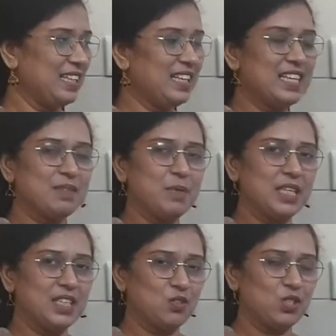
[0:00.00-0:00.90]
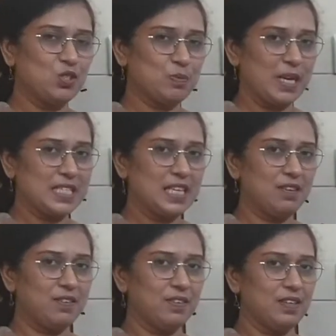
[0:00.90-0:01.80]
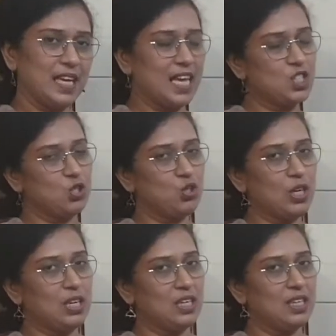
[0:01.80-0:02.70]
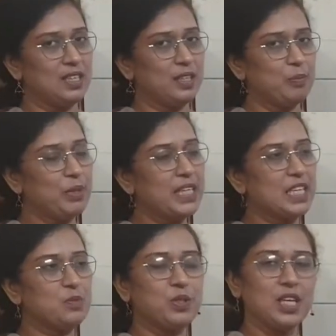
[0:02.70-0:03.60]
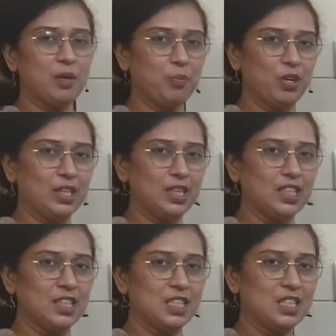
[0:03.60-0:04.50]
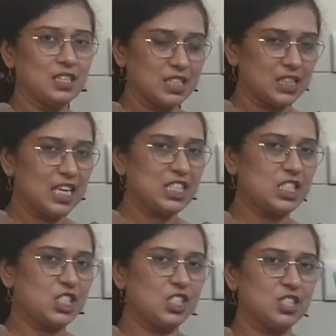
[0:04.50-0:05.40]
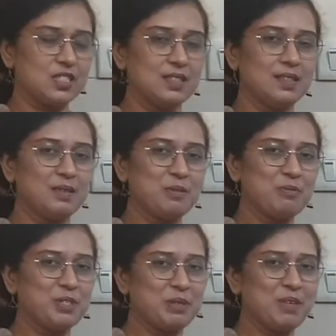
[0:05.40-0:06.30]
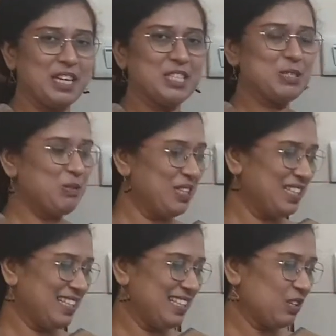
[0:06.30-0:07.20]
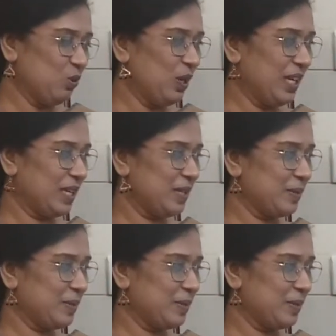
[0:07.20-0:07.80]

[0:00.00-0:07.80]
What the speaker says: Let me introduce myself. As usual, me Nazmun Nahar Poly, Senior Assistant Teacher, Fatima High School, Khulna.